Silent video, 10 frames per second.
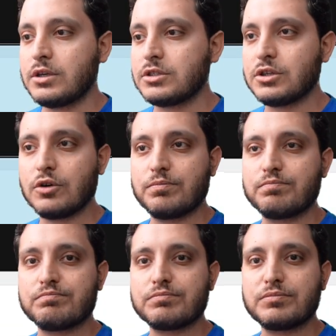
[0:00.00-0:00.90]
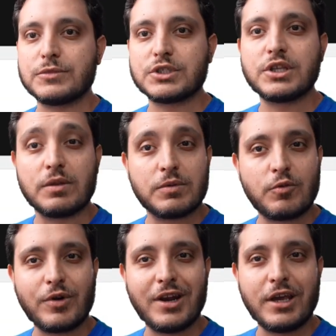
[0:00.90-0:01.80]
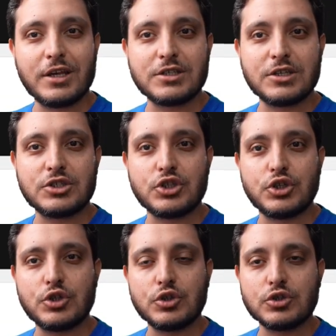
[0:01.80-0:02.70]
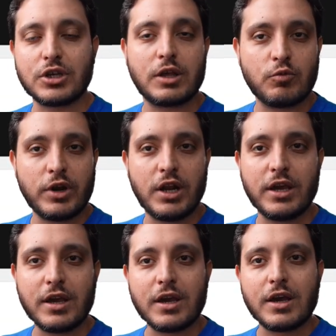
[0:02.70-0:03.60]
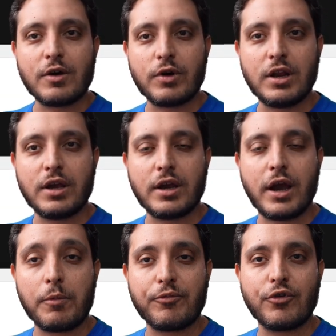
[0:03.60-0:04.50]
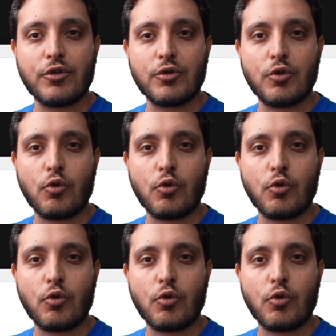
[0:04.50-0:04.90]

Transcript: So it's done. Really easy to use and really helpful